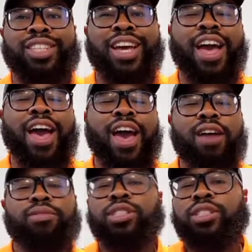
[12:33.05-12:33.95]
That
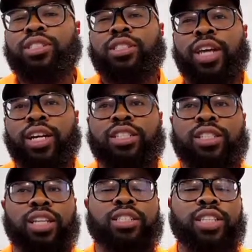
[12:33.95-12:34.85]
average debt
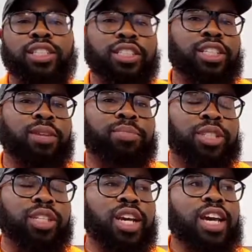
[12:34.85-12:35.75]
consolidation
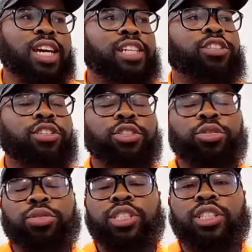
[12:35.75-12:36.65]
company is going to
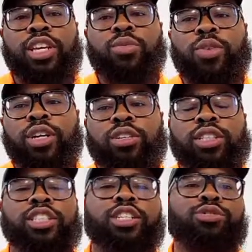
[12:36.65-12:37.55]
do this thing where they're
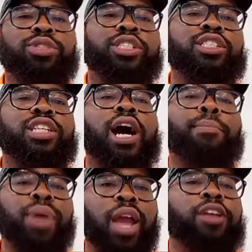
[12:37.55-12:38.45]
going to tell you to
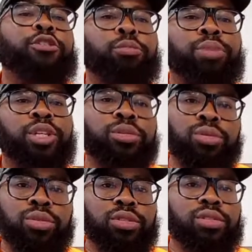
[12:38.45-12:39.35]
stop paying your
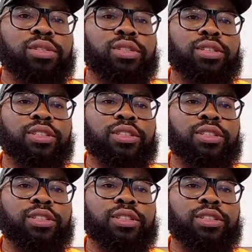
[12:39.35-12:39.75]
bills,